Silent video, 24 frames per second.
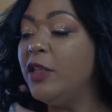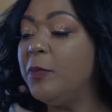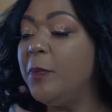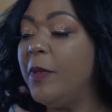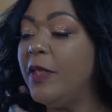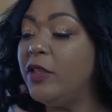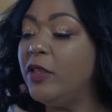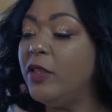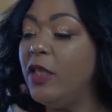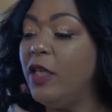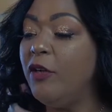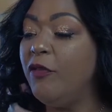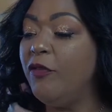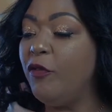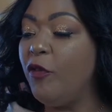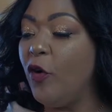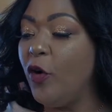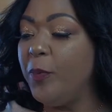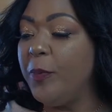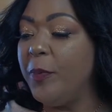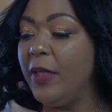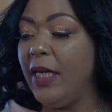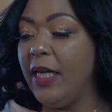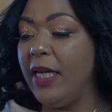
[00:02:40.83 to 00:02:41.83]
specially
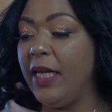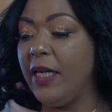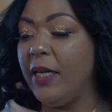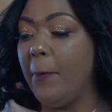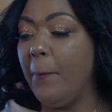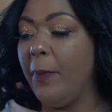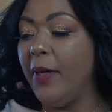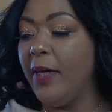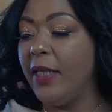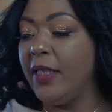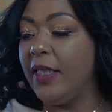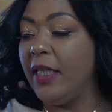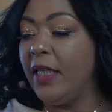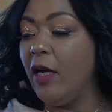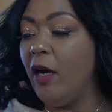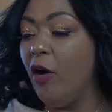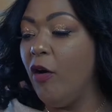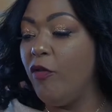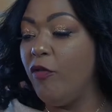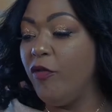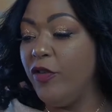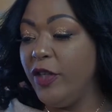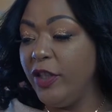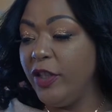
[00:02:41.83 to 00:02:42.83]
formulated by the
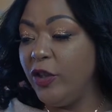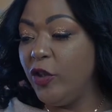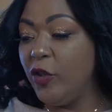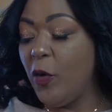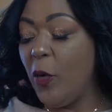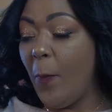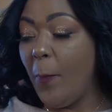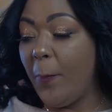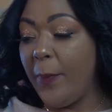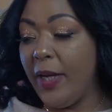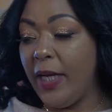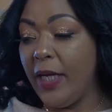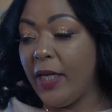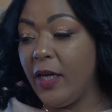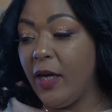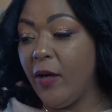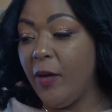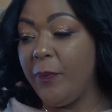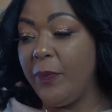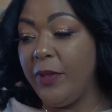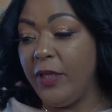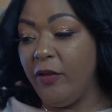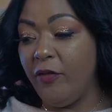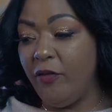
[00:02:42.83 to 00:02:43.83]
original
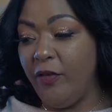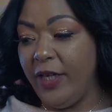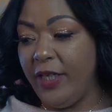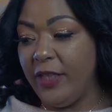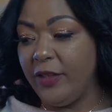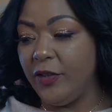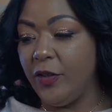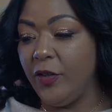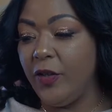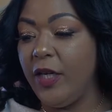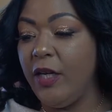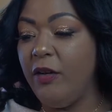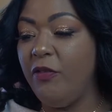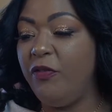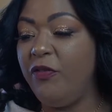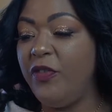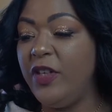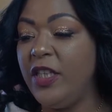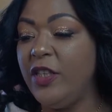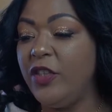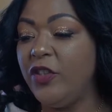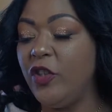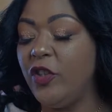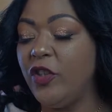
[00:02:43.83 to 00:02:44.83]
makeup eraser. It
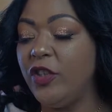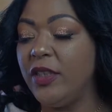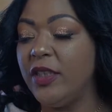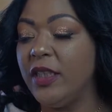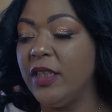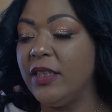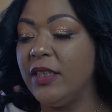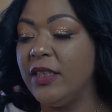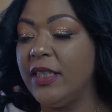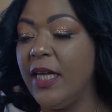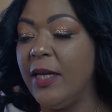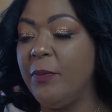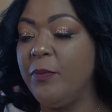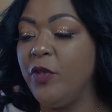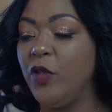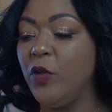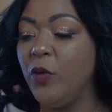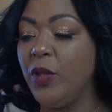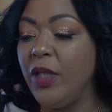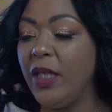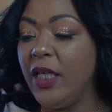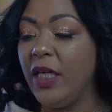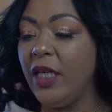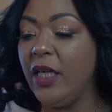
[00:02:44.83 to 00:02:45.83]
features the same
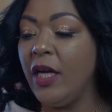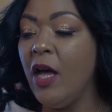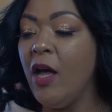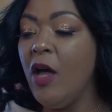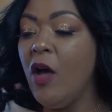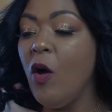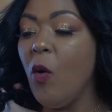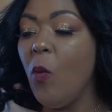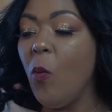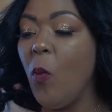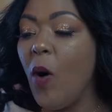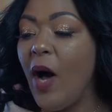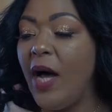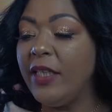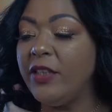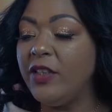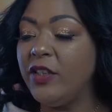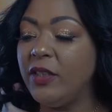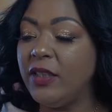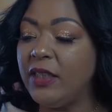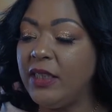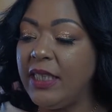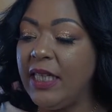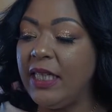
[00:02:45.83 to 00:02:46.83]
unique
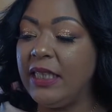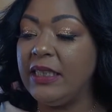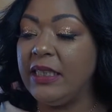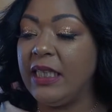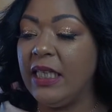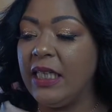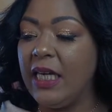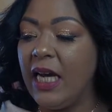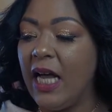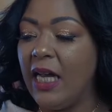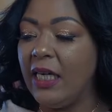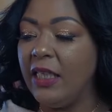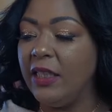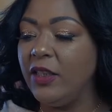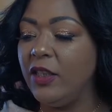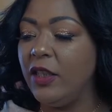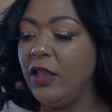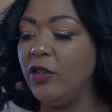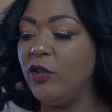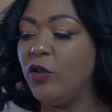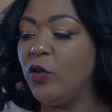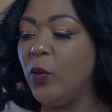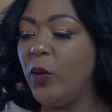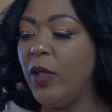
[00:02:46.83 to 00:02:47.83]
wash
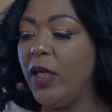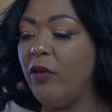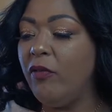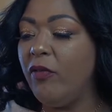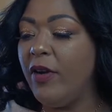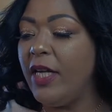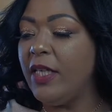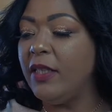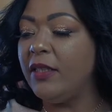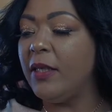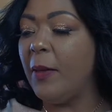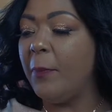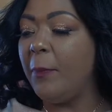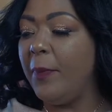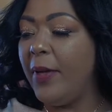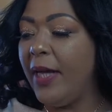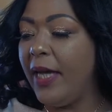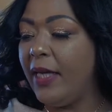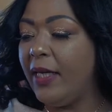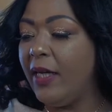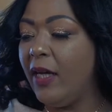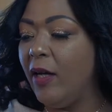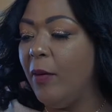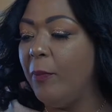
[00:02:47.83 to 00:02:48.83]
technology to erase
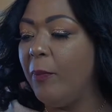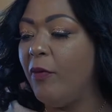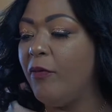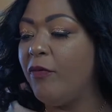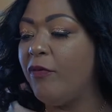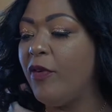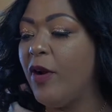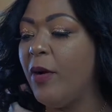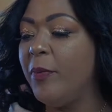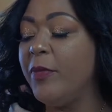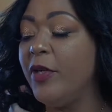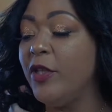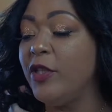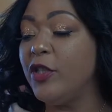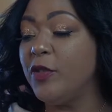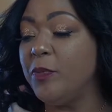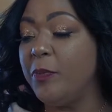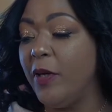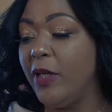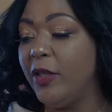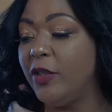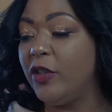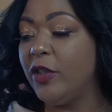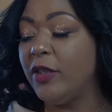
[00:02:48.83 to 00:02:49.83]
makeup from your
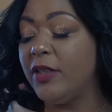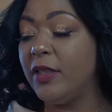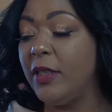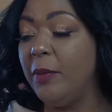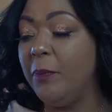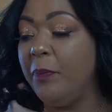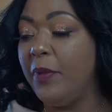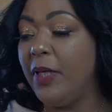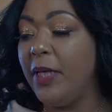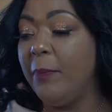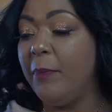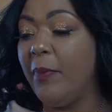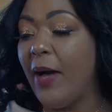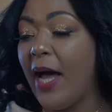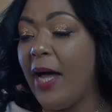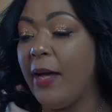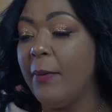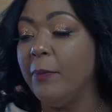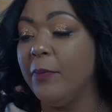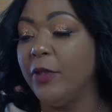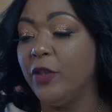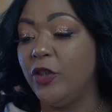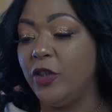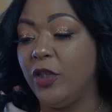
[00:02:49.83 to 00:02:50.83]
sponge simply
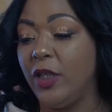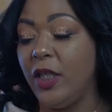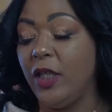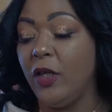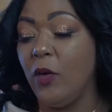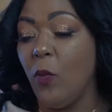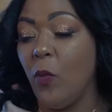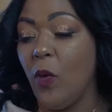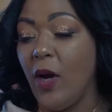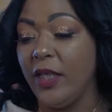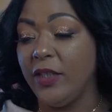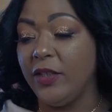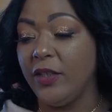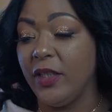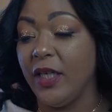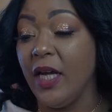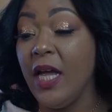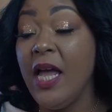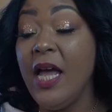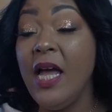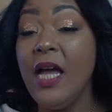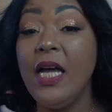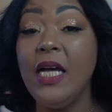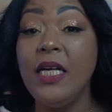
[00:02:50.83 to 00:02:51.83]
by machine washing.
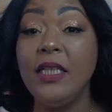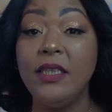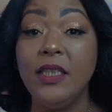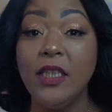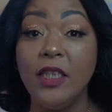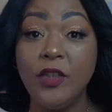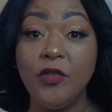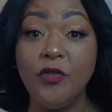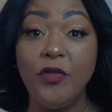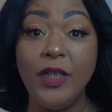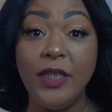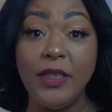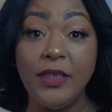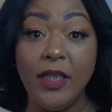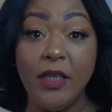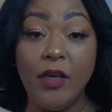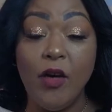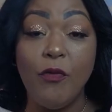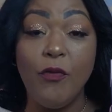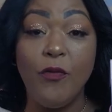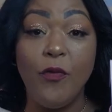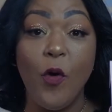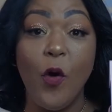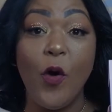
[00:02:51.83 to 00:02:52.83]
It does
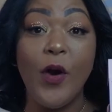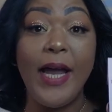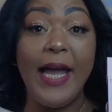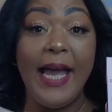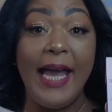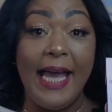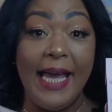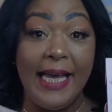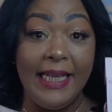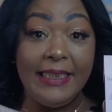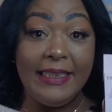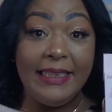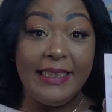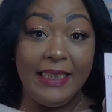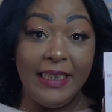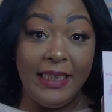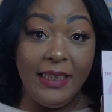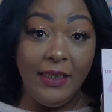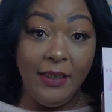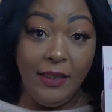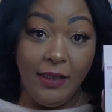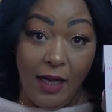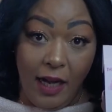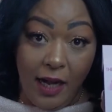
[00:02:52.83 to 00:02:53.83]
retail for
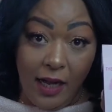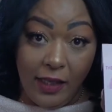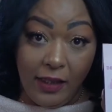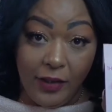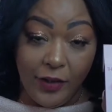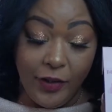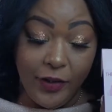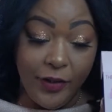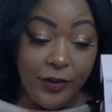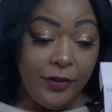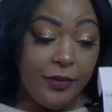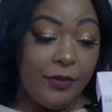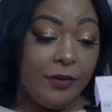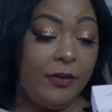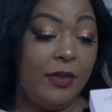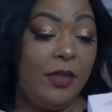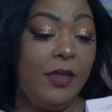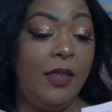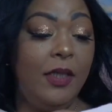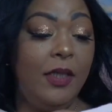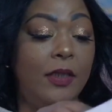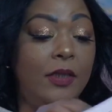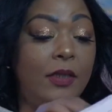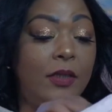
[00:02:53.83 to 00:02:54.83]
$18.
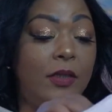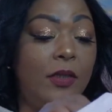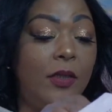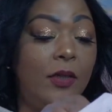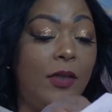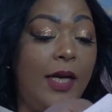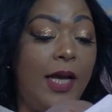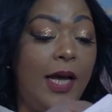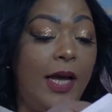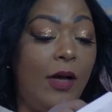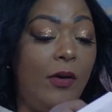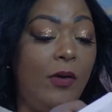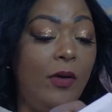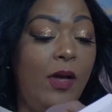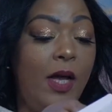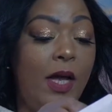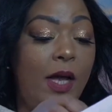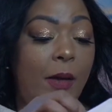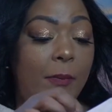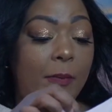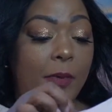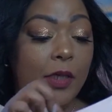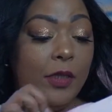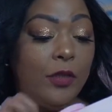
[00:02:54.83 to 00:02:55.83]
So now
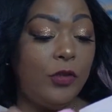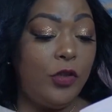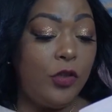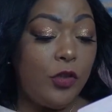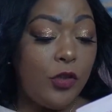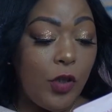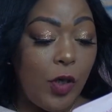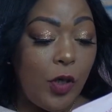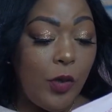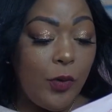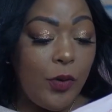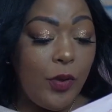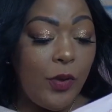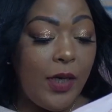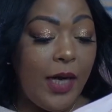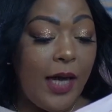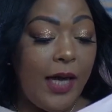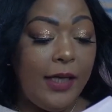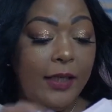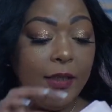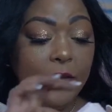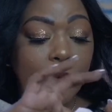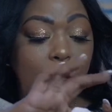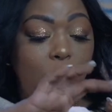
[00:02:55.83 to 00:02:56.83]
I'm going to show you
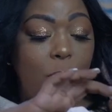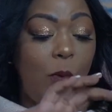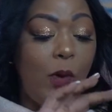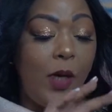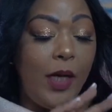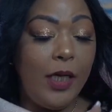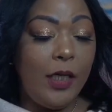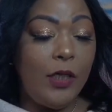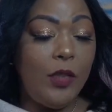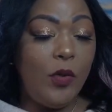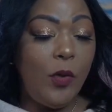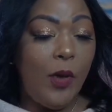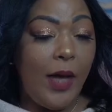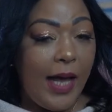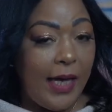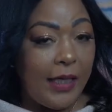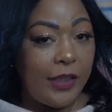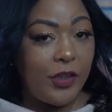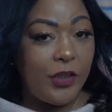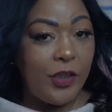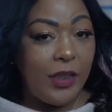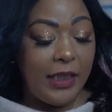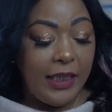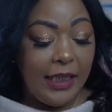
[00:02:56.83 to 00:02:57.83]
guys what you
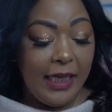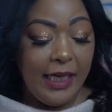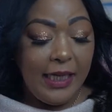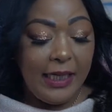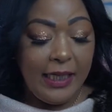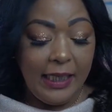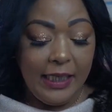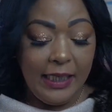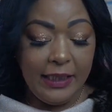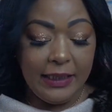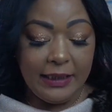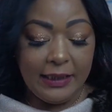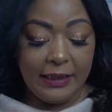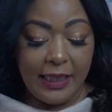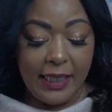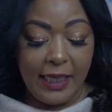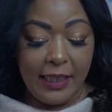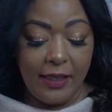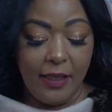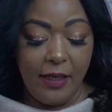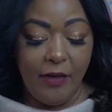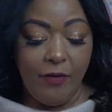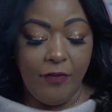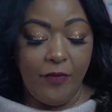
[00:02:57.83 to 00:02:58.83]
actually get
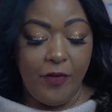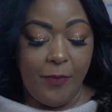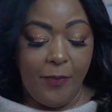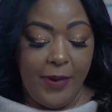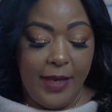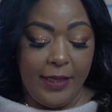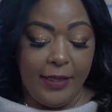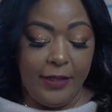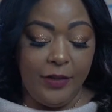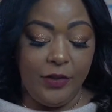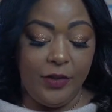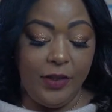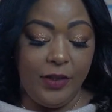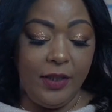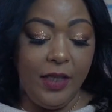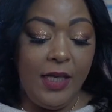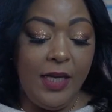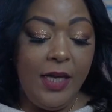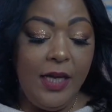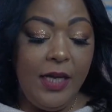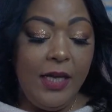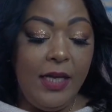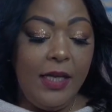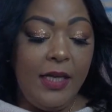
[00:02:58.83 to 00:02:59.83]
inside of the packaging.
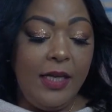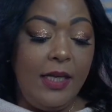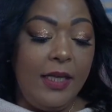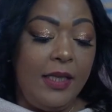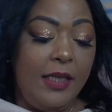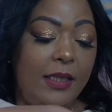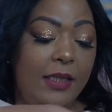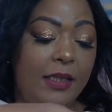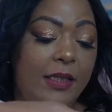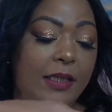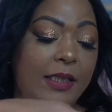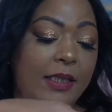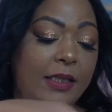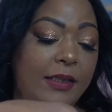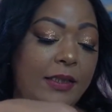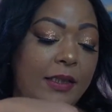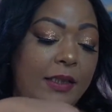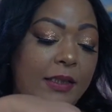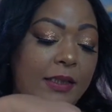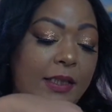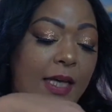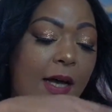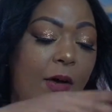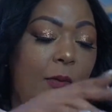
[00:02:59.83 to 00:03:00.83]
This
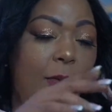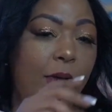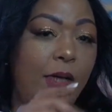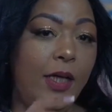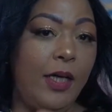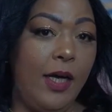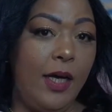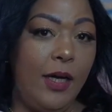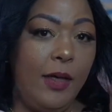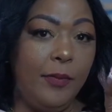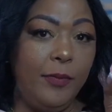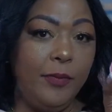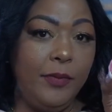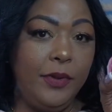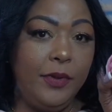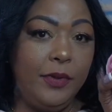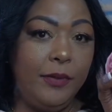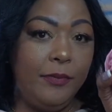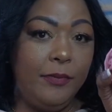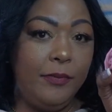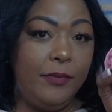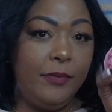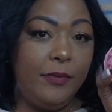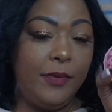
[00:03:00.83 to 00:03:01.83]
is how it comes.
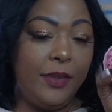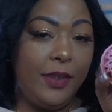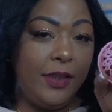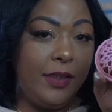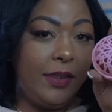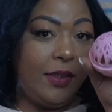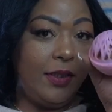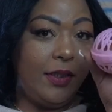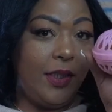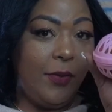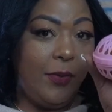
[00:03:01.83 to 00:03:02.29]
This is